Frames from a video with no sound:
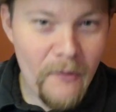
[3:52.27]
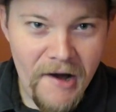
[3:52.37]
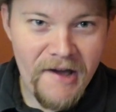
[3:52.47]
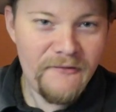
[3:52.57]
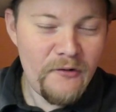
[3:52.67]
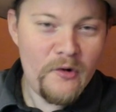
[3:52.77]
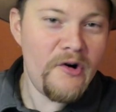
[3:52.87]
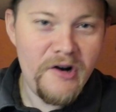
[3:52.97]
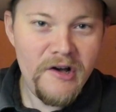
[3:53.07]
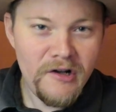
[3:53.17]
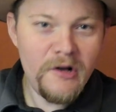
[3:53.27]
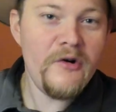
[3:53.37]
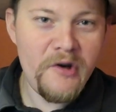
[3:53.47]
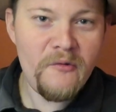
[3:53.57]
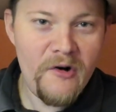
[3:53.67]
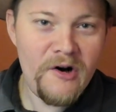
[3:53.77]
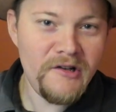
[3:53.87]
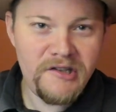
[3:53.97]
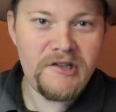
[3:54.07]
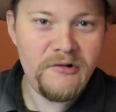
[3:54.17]
way for Logan
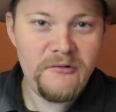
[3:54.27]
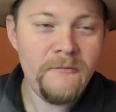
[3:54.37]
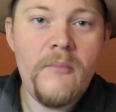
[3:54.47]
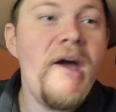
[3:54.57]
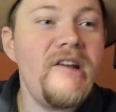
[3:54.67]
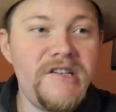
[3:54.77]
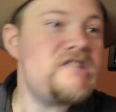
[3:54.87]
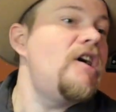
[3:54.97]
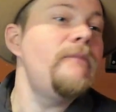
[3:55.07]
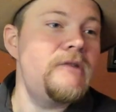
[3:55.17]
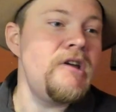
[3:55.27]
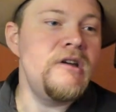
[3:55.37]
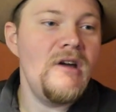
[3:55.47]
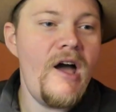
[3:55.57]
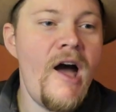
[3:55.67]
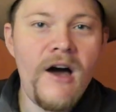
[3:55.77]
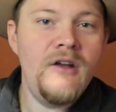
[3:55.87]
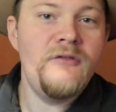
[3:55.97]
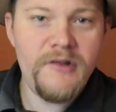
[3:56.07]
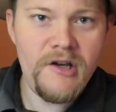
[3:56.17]
Walls to make something out
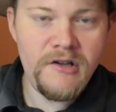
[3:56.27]
of